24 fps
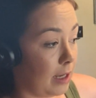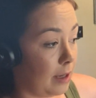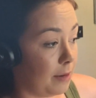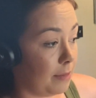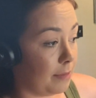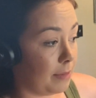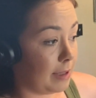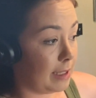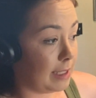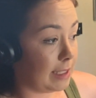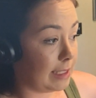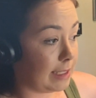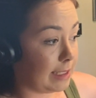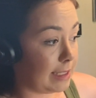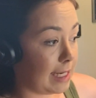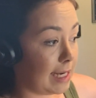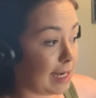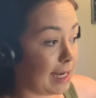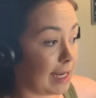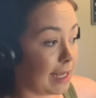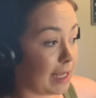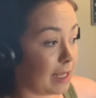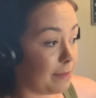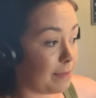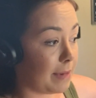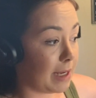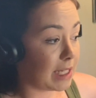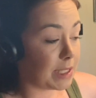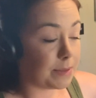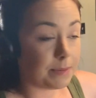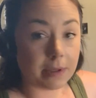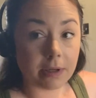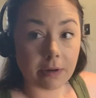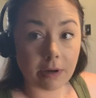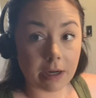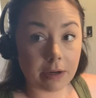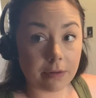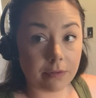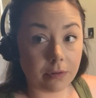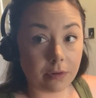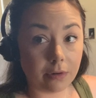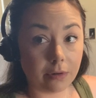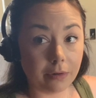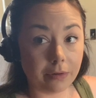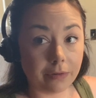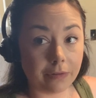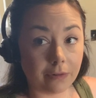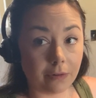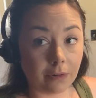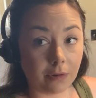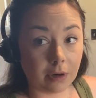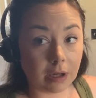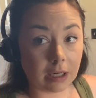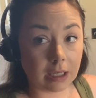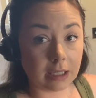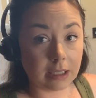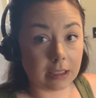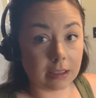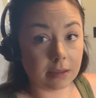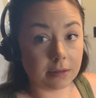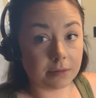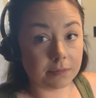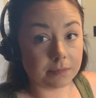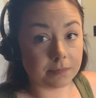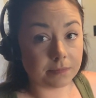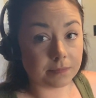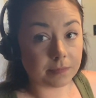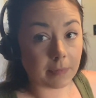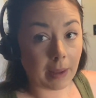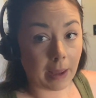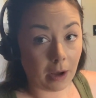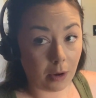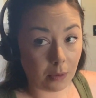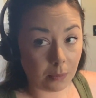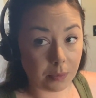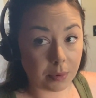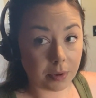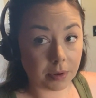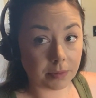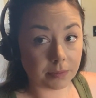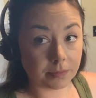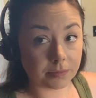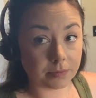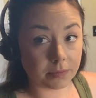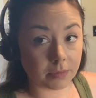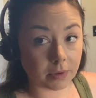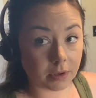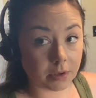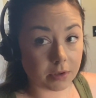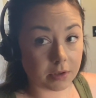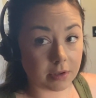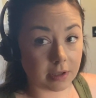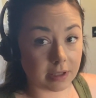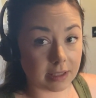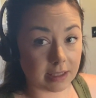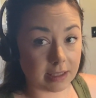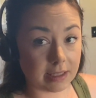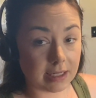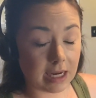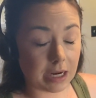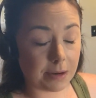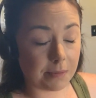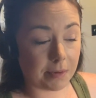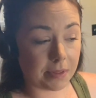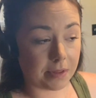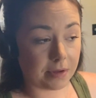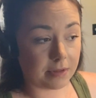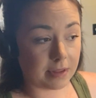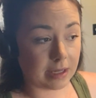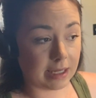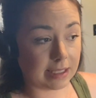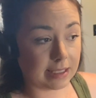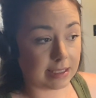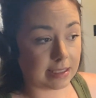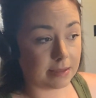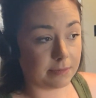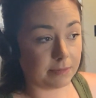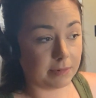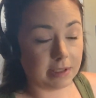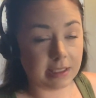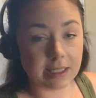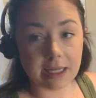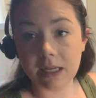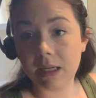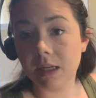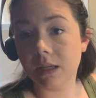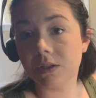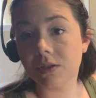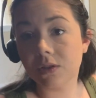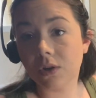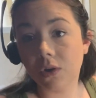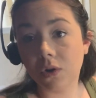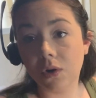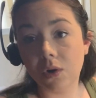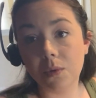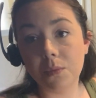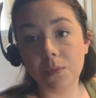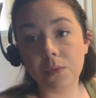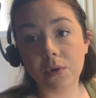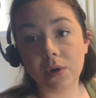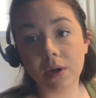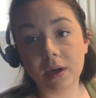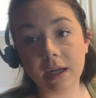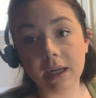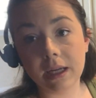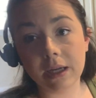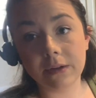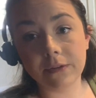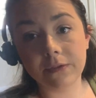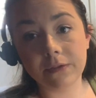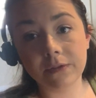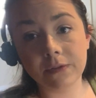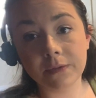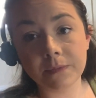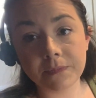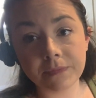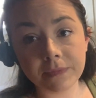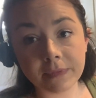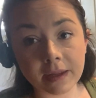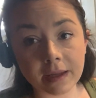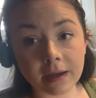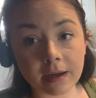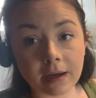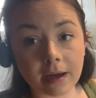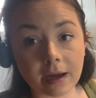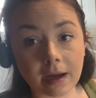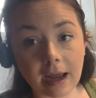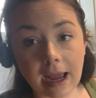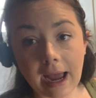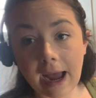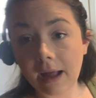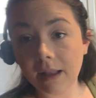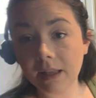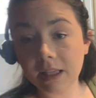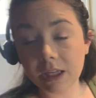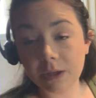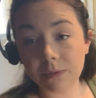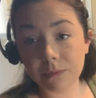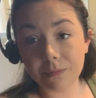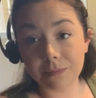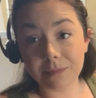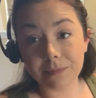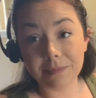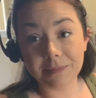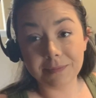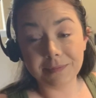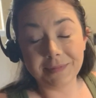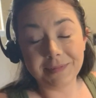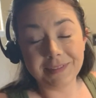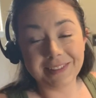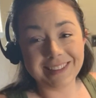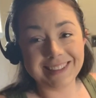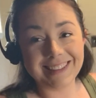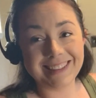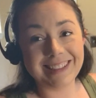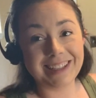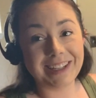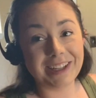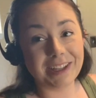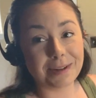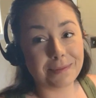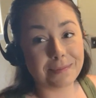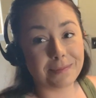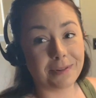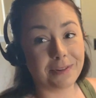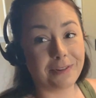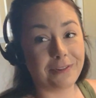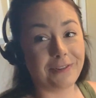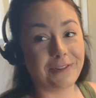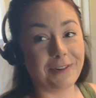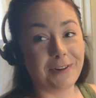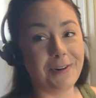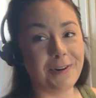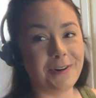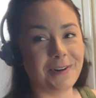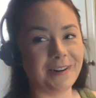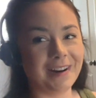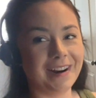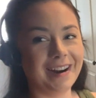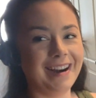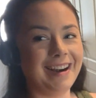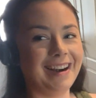But dang, it makes me grateful for help during the day, whether that's when Danny's home or if Allie was here before.